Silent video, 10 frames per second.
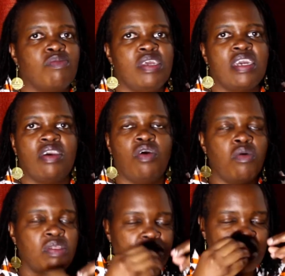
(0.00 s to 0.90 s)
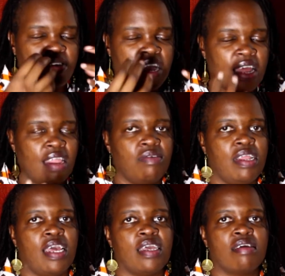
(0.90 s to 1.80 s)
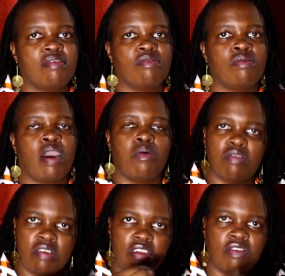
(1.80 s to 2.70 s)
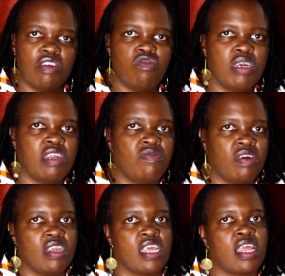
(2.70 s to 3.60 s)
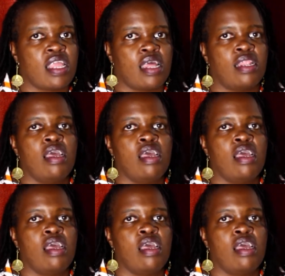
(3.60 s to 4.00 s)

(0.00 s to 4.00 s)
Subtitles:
We go with whatever color we like. So I was still trying to make it very Kenyan.